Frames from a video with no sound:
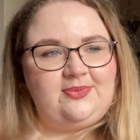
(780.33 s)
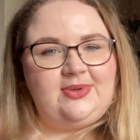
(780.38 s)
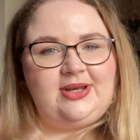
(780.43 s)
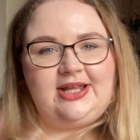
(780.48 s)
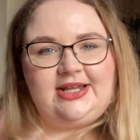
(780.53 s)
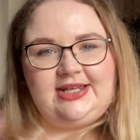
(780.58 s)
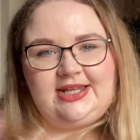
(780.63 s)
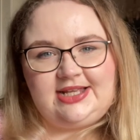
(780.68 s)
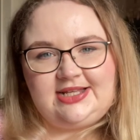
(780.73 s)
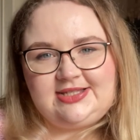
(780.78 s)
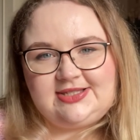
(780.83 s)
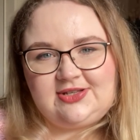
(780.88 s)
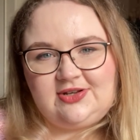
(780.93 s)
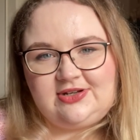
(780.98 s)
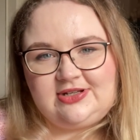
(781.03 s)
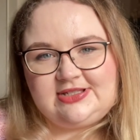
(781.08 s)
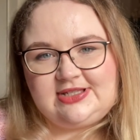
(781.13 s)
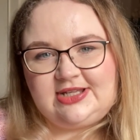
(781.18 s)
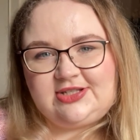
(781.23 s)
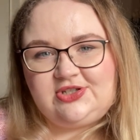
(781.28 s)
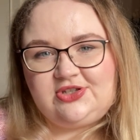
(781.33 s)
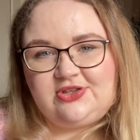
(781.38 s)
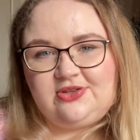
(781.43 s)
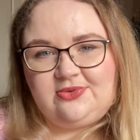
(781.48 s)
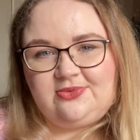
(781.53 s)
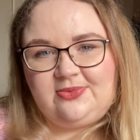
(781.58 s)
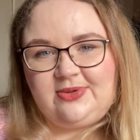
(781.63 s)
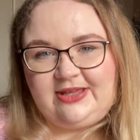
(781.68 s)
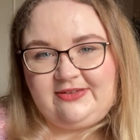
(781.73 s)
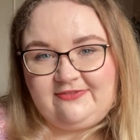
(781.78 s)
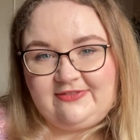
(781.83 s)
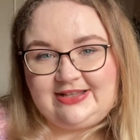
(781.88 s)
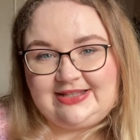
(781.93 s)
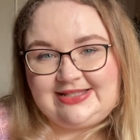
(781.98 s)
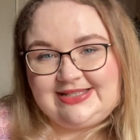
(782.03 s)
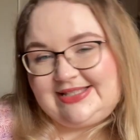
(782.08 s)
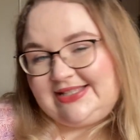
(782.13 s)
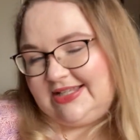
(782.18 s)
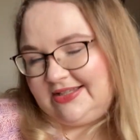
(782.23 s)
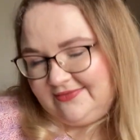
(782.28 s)
when I knit socks I do the weave in
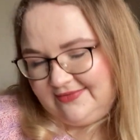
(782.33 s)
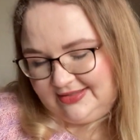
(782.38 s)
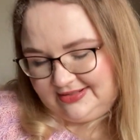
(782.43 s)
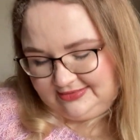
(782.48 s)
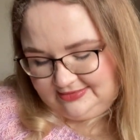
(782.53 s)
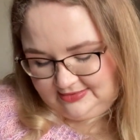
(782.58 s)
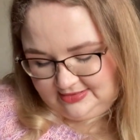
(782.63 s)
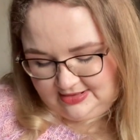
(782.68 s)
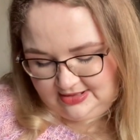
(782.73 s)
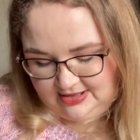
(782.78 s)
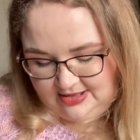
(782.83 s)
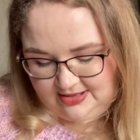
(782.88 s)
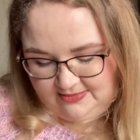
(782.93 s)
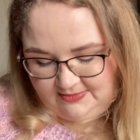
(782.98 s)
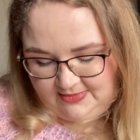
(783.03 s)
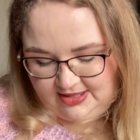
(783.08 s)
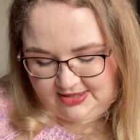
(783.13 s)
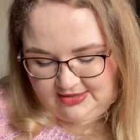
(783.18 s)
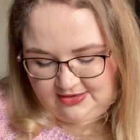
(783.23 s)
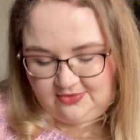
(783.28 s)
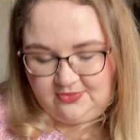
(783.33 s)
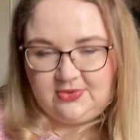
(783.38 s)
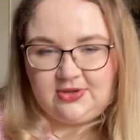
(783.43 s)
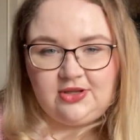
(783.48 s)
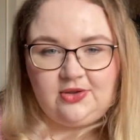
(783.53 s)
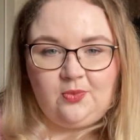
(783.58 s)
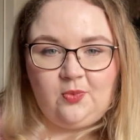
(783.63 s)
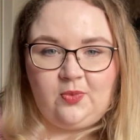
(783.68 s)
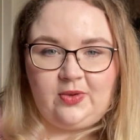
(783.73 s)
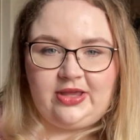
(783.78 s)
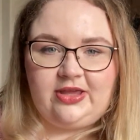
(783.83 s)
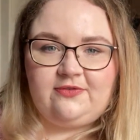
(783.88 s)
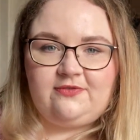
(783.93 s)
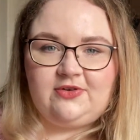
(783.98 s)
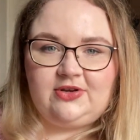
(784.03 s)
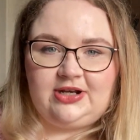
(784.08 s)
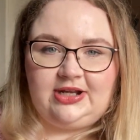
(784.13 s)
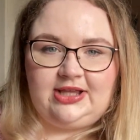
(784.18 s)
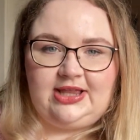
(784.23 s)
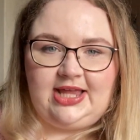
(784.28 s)
Steven method where you weave
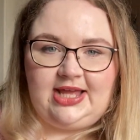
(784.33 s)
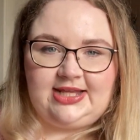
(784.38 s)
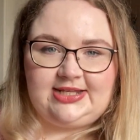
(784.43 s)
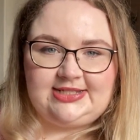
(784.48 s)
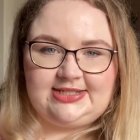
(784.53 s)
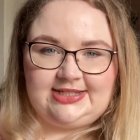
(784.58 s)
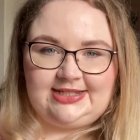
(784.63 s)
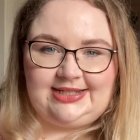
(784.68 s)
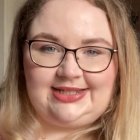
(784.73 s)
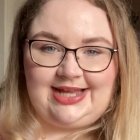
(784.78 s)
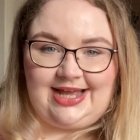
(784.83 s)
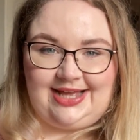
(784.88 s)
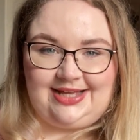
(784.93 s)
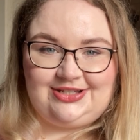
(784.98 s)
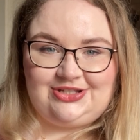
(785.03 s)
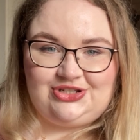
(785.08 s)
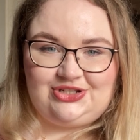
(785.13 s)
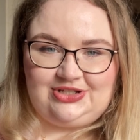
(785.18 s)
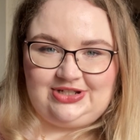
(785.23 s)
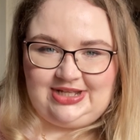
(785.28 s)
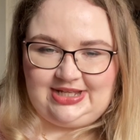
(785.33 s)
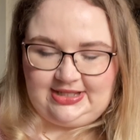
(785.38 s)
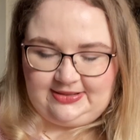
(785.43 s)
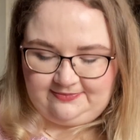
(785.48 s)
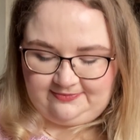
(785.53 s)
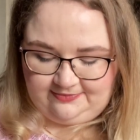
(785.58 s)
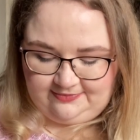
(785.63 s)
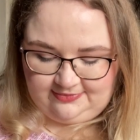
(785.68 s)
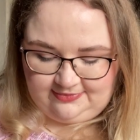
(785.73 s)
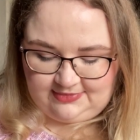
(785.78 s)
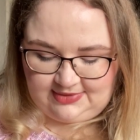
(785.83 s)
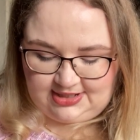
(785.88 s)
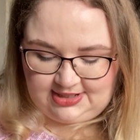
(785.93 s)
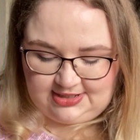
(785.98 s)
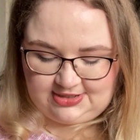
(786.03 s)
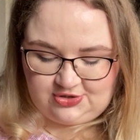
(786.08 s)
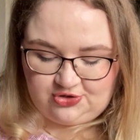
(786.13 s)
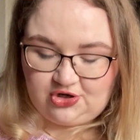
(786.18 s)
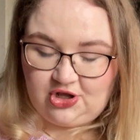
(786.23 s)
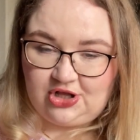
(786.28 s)
your little end in as you knit. I
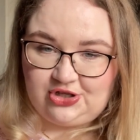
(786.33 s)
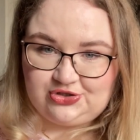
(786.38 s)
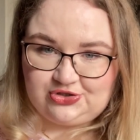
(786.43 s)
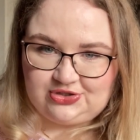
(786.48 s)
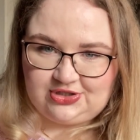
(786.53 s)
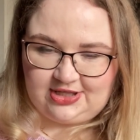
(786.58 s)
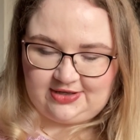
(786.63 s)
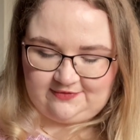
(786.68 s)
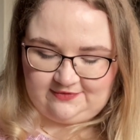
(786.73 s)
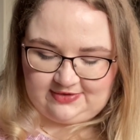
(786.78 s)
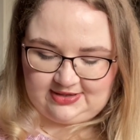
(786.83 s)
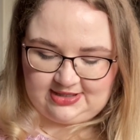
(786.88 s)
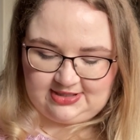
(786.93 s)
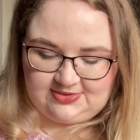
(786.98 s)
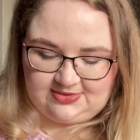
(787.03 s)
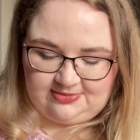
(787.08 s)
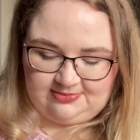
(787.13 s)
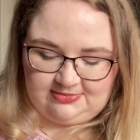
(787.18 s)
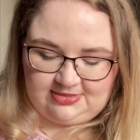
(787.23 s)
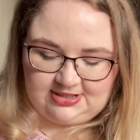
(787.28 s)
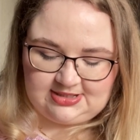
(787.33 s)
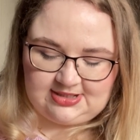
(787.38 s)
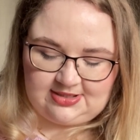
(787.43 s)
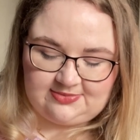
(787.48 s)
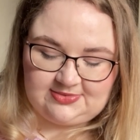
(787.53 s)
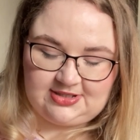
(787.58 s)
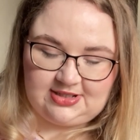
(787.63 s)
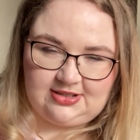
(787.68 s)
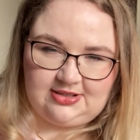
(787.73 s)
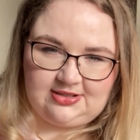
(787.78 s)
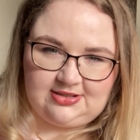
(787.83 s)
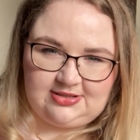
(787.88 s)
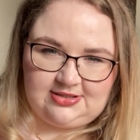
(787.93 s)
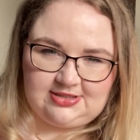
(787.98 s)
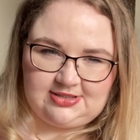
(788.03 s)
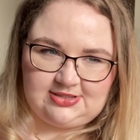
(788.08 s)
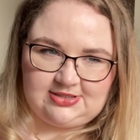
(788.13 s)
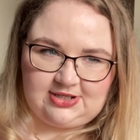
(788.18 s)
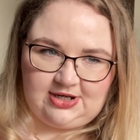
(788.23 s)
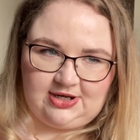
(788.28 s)
did not do that for this one because I was
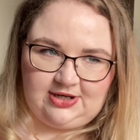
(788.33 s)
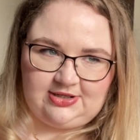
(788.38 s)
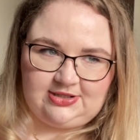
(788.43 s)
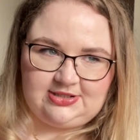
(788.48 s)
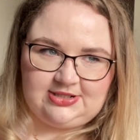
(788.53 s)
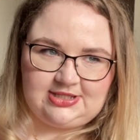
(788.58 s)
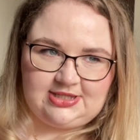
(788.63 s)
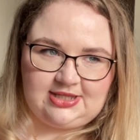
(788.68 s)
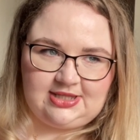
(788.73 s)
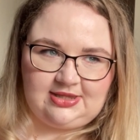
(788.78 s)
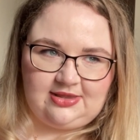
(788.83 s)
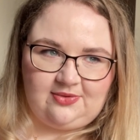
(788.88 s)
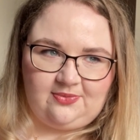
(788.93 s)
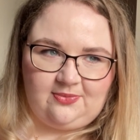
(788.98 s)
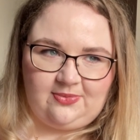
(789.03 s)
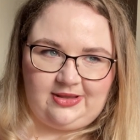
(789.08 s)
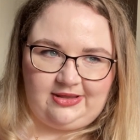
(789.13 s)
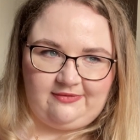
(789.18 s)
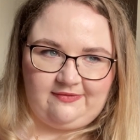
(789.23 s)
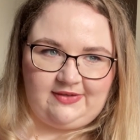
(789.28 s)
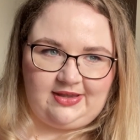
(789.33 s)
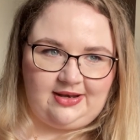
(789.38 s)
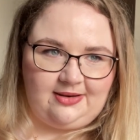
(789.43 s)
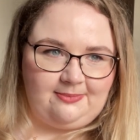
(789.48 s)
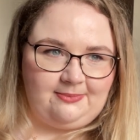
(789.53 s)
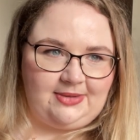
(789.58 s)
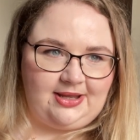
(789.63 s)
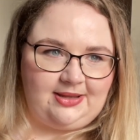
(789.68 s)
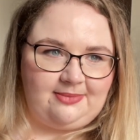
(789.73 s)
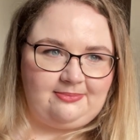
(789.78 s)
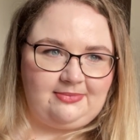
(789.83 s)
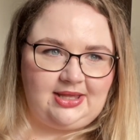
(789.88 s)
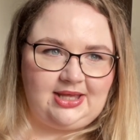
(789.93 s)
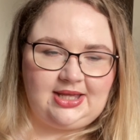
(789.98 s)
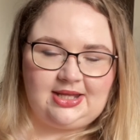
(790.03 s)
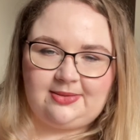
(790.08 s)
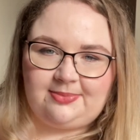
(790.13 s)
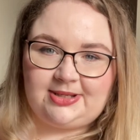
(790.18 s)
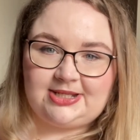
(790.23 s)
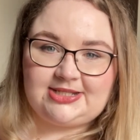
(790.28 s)
concerned that the weave in might make
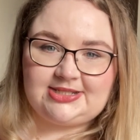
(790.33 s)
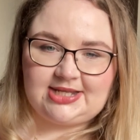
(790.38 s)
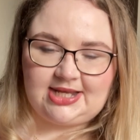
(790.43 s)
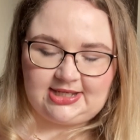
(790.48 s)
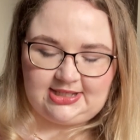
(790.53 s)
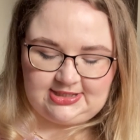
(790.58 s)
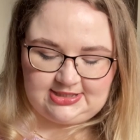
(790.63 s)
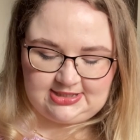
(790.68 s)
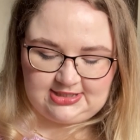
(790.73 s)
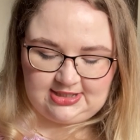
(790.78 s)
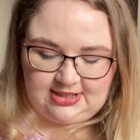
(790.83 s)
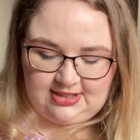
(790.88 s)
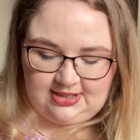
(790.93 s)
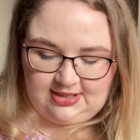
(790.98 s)
it a bit tight.